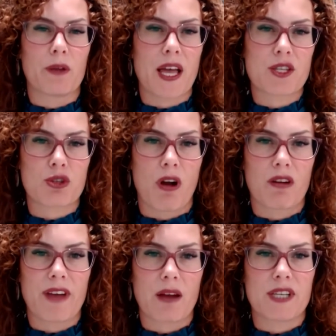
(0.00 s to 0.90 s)
that strong
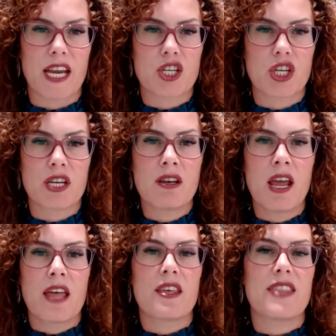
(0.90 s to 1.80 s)
foundation
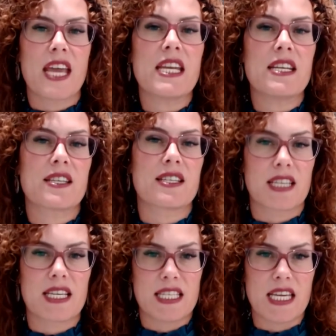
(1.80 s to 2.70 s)
that they need to
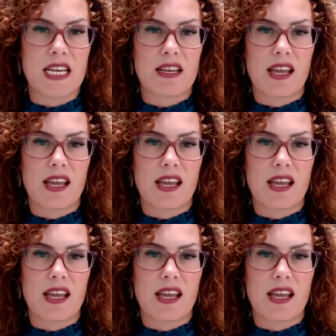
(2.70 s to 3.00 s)
succeed.